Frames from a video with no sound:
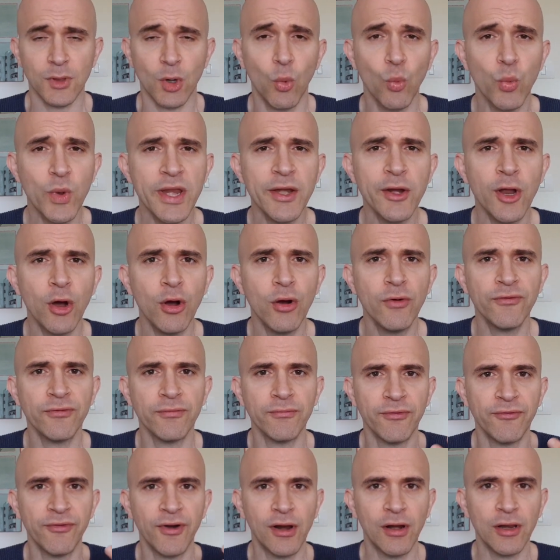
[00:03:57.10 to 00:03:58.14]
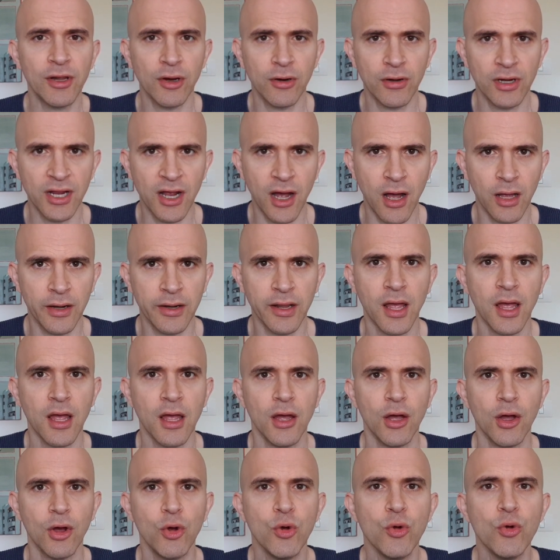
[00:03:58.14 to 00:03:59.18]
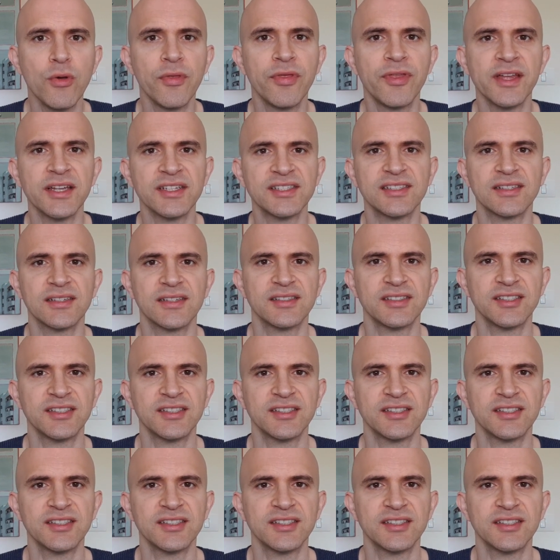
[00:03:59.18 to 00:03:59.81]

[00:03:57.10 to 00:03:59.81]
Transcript: we know from fairly early on who this